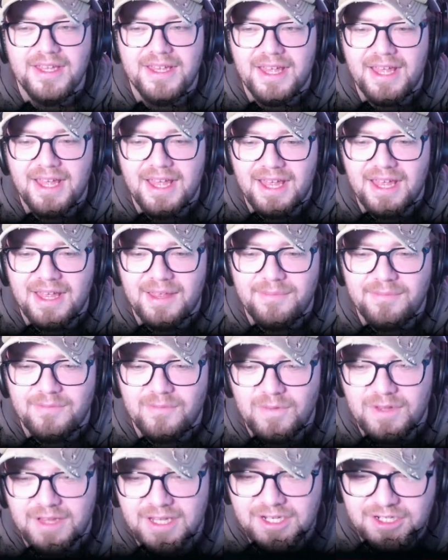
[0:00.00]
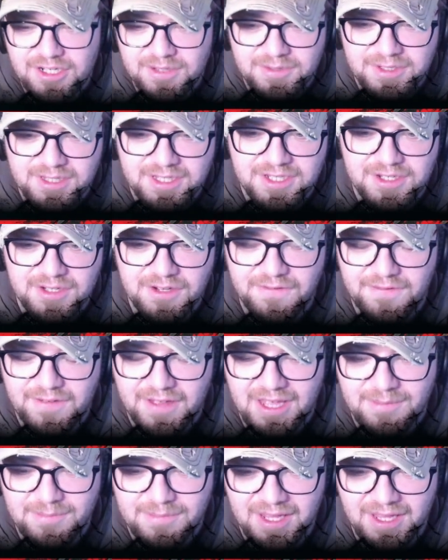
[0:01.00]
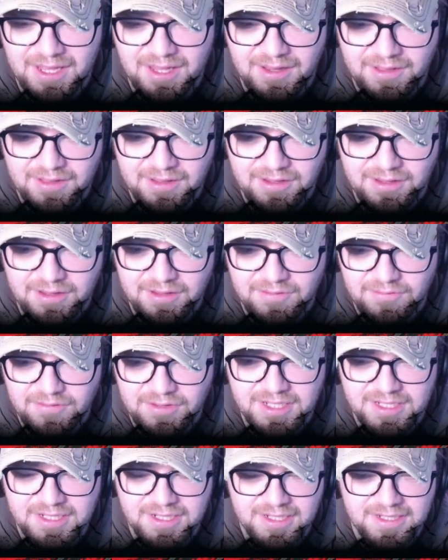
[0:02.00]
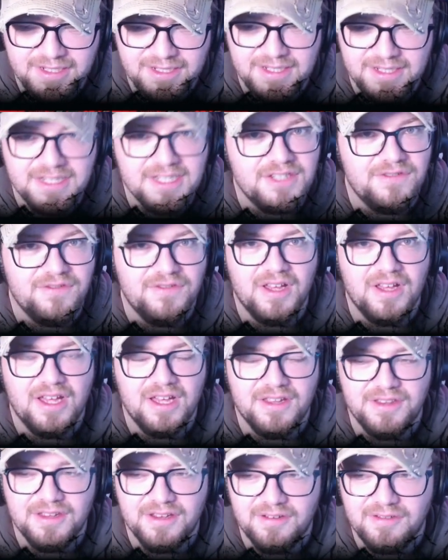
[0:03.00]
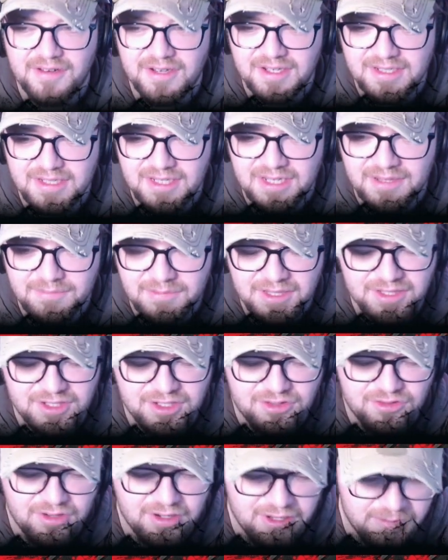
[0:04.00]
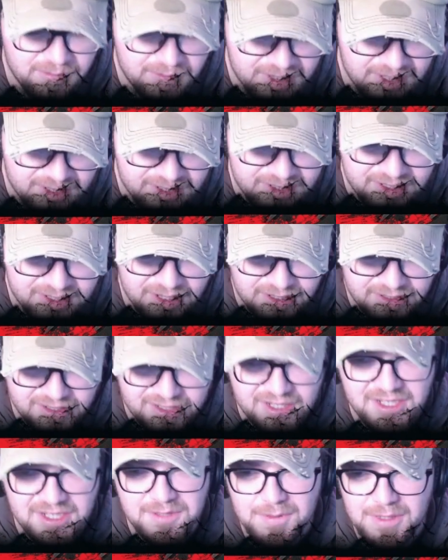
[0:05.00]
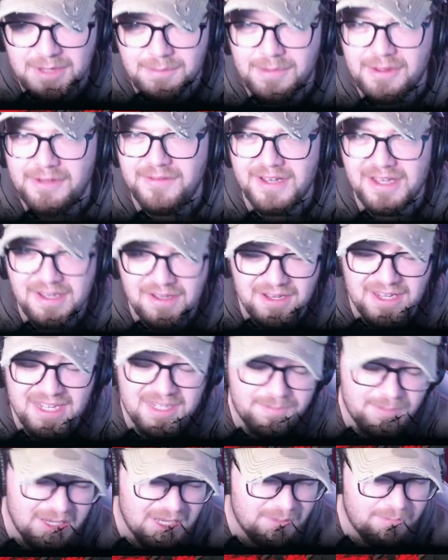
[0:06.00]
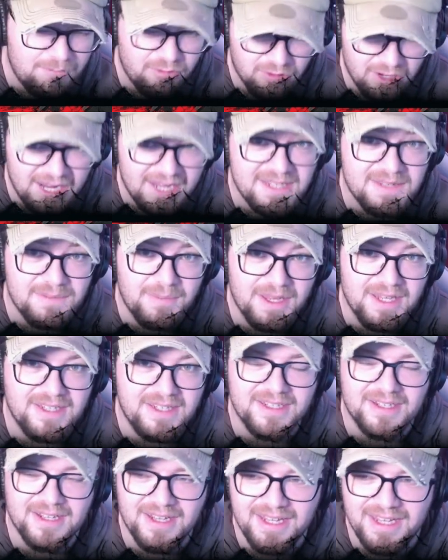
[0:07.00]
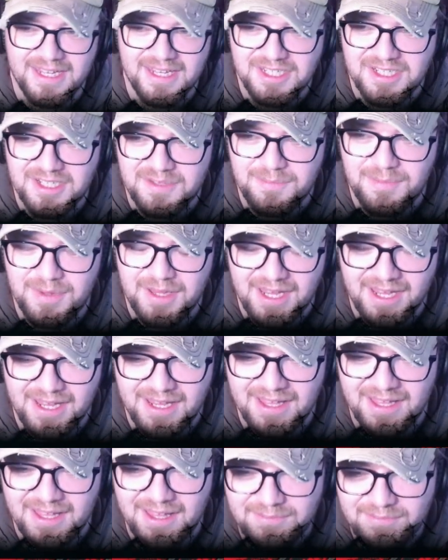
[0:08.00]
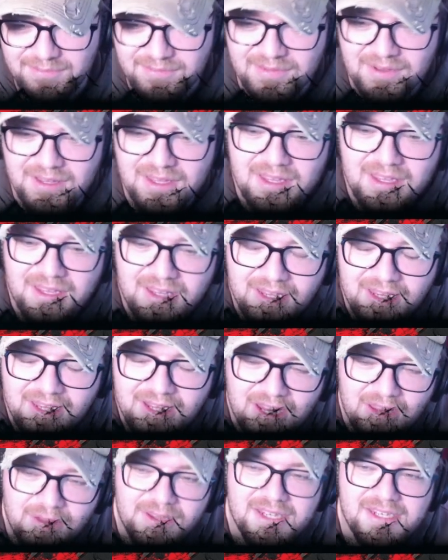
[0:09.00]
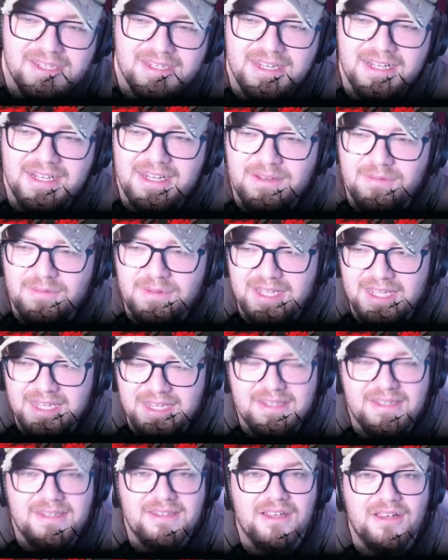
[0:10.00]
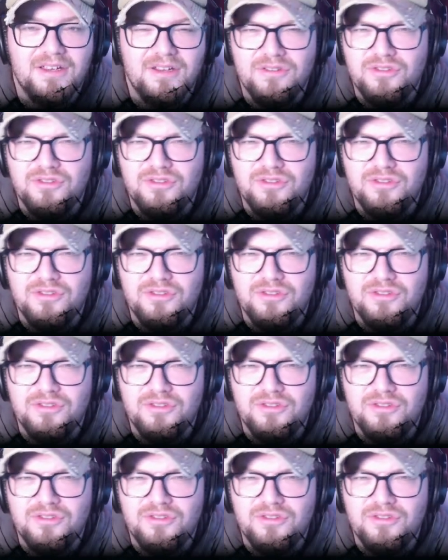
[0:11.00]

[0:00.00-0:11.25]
We then jump to this new family, the recently deceased father and mother struggling with her son. Son's been a bit of a, he's been a brat, basically. He's just being, he's dealing with his own